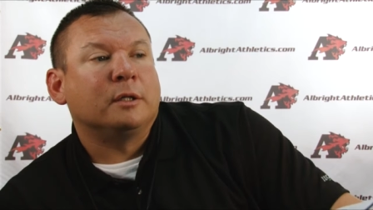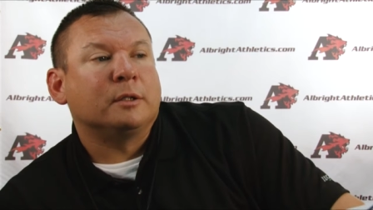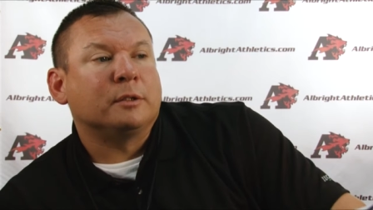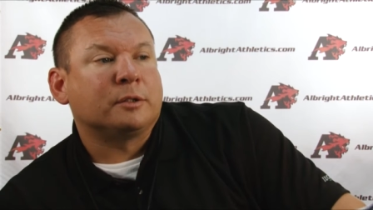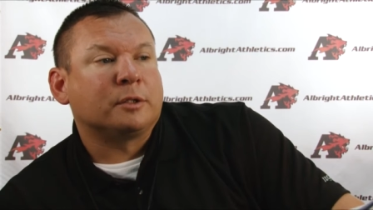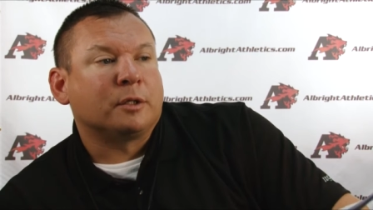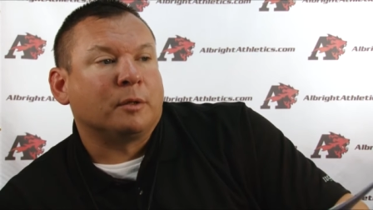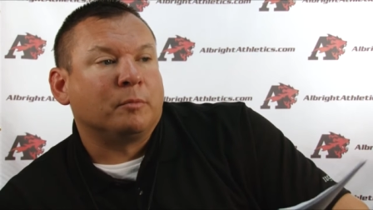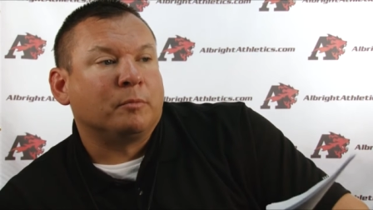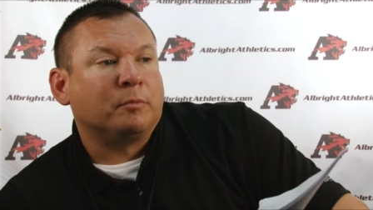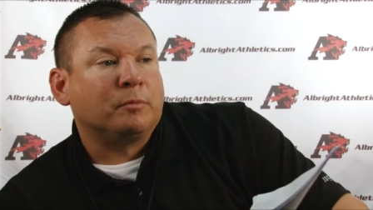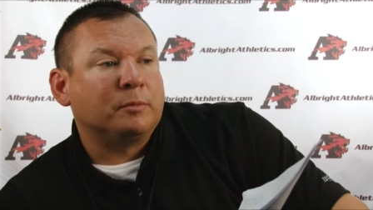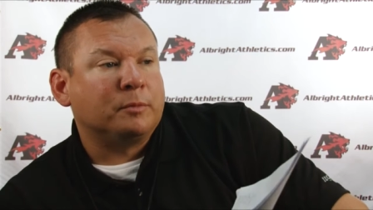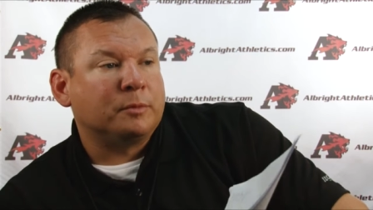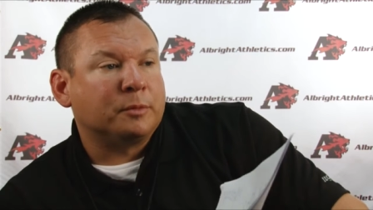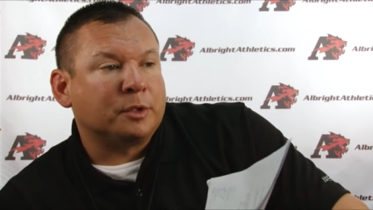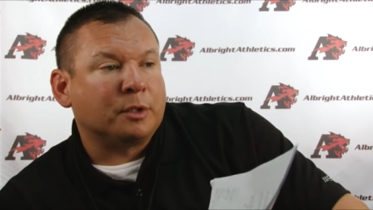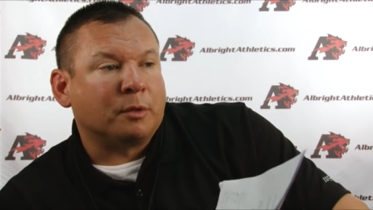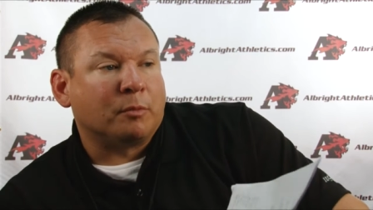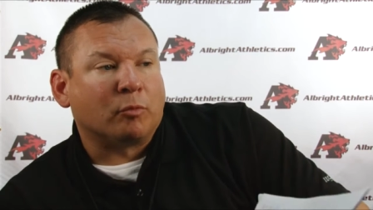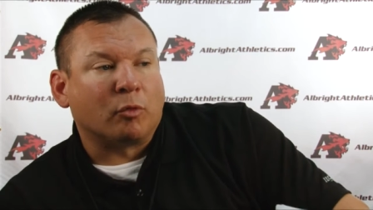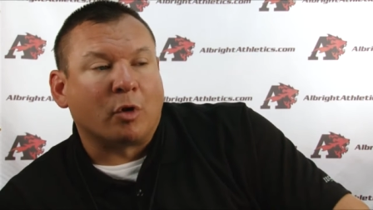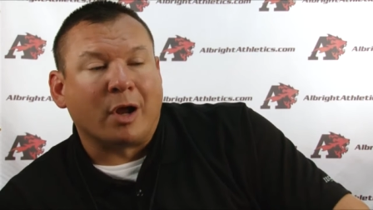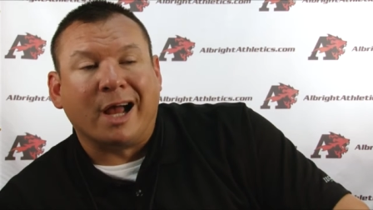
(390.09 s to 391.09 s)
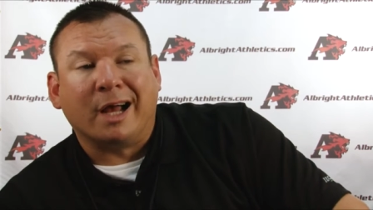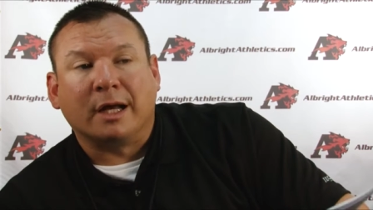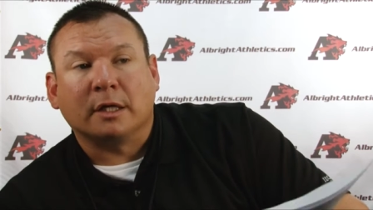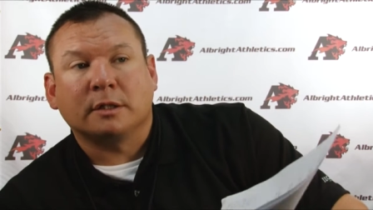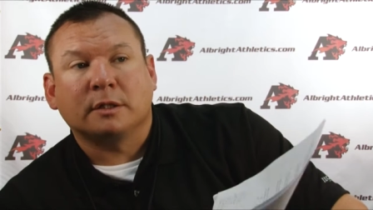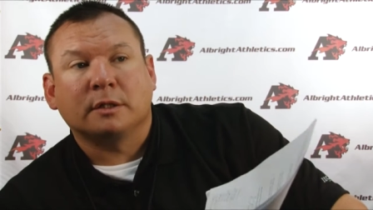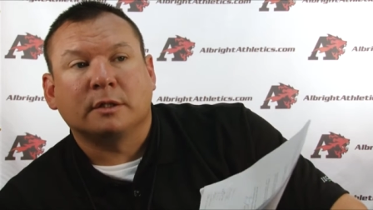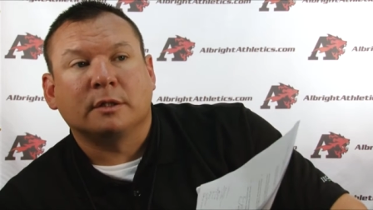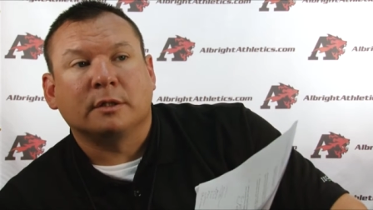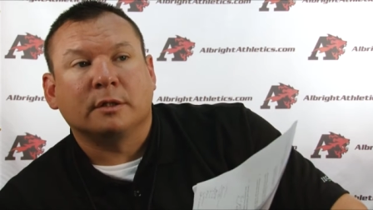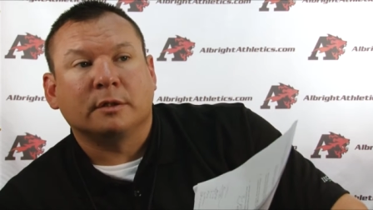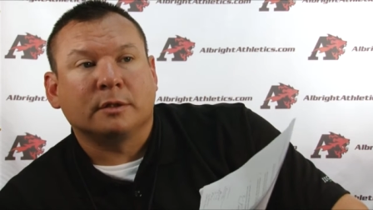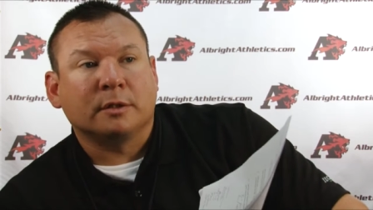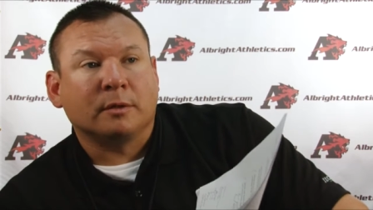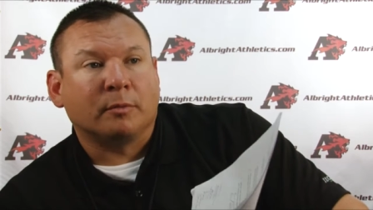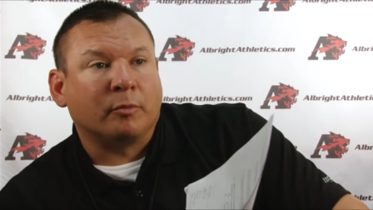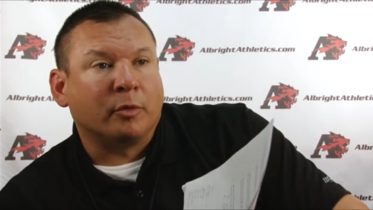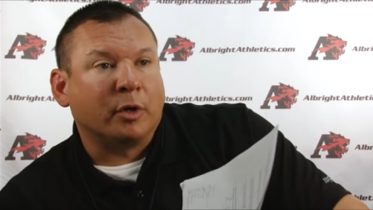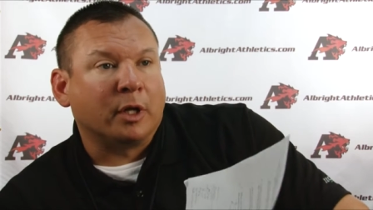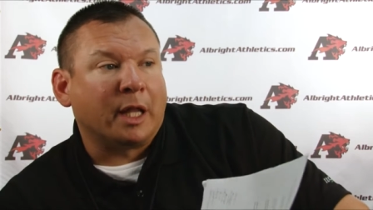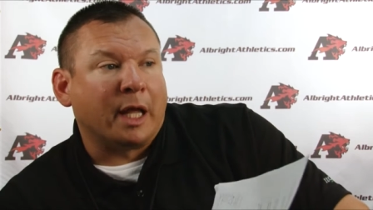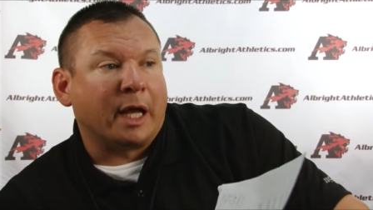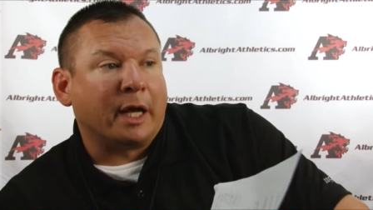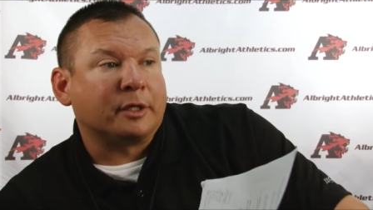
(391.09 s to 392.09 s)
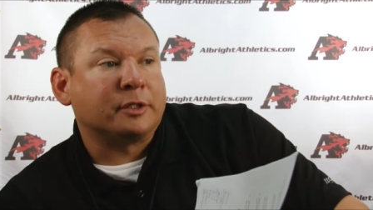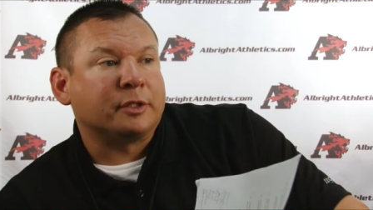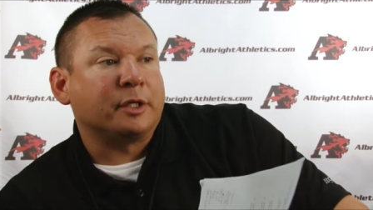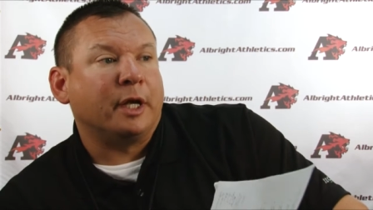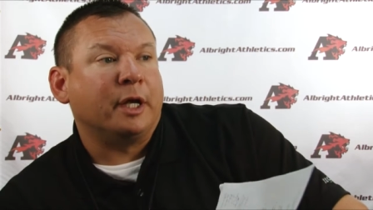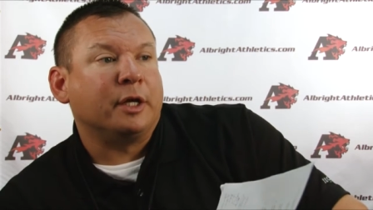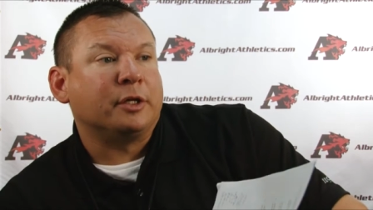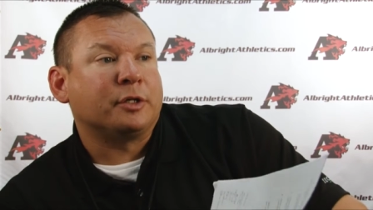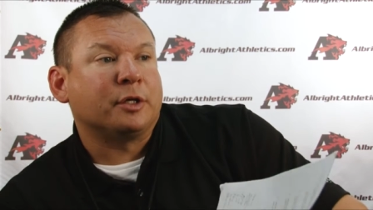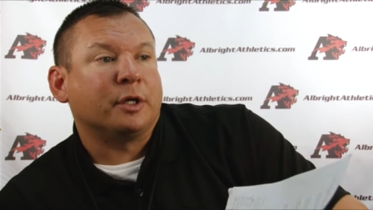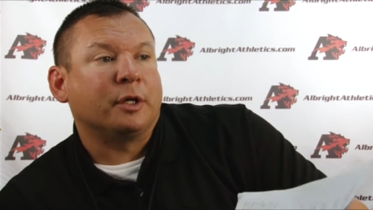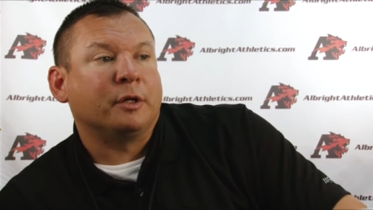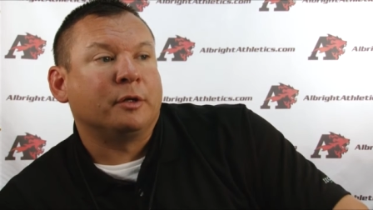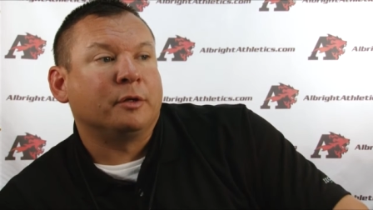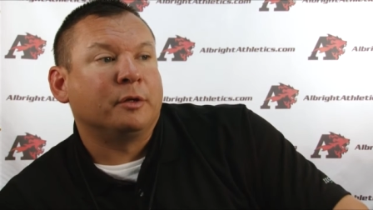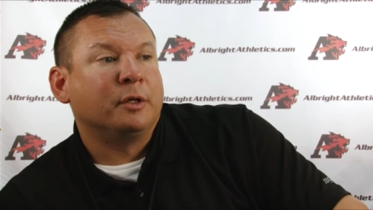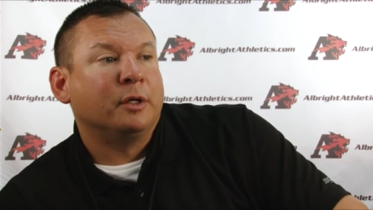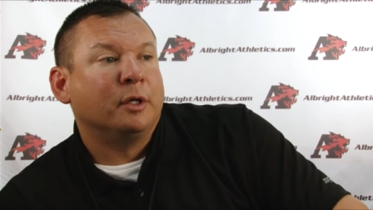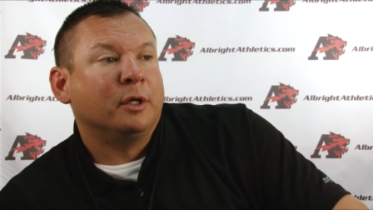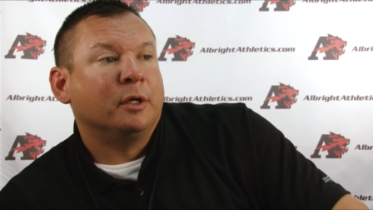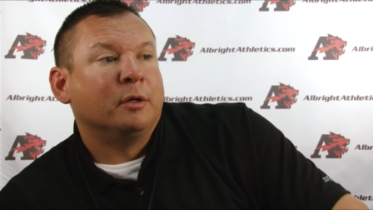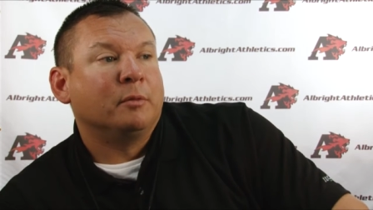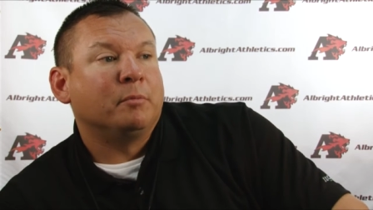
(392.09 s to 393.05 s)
some rest, some relaxation,